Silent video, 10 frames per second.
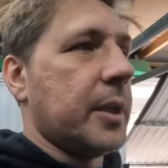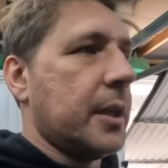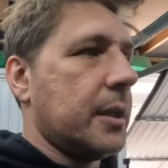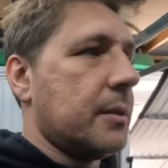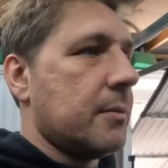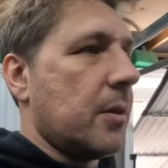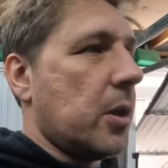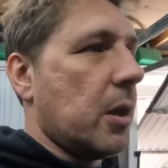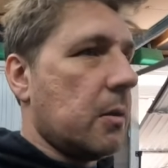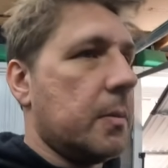that
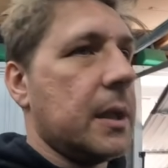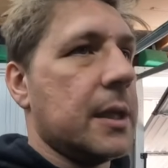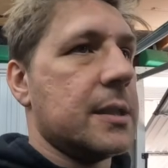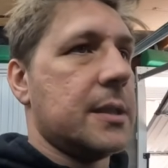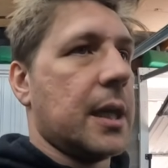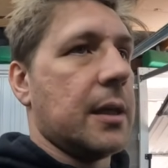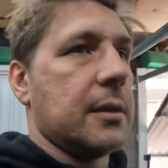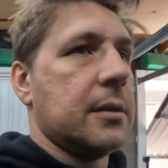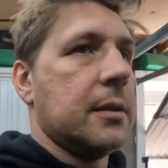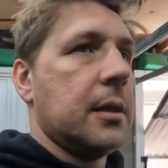nobody has
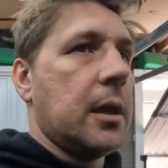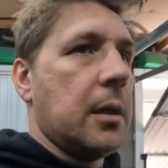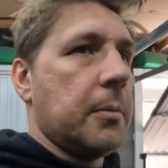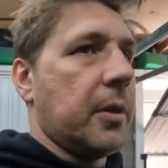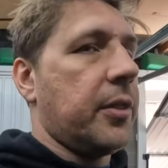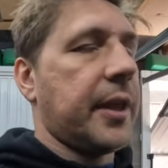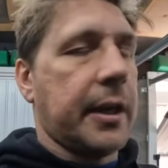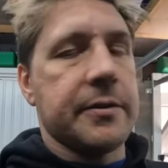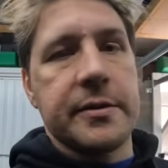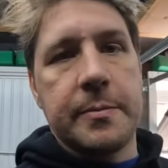done but
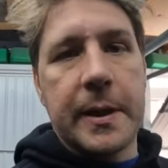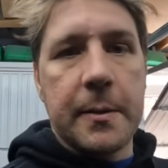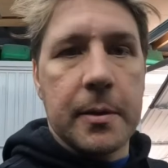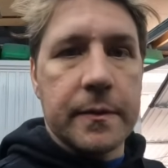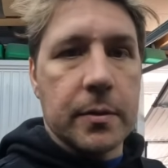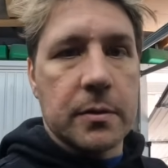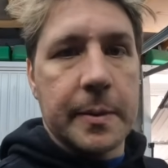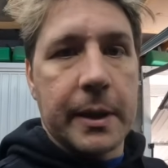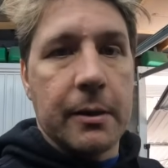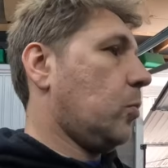thousands of people have talked
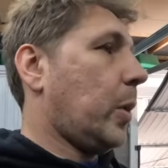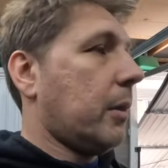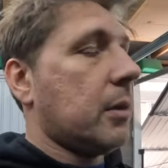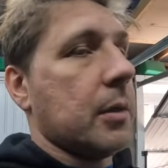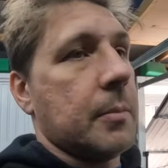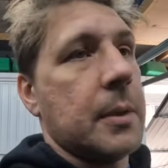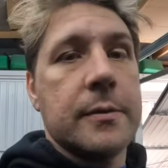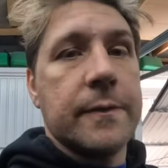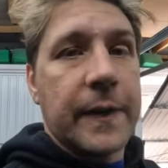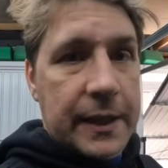about. Welcome
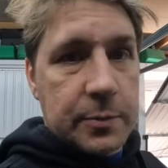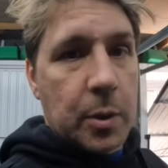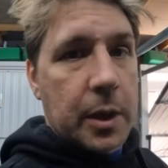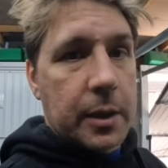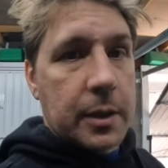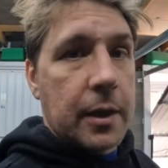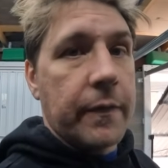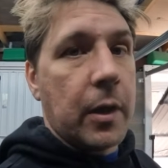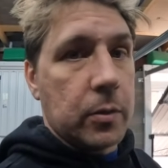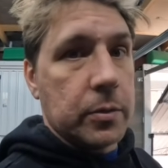to phase one of
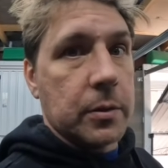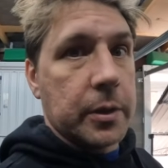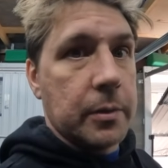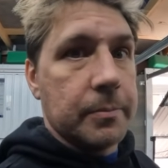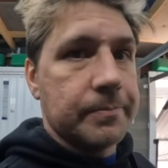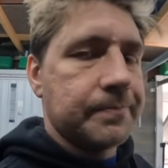the long door coupe.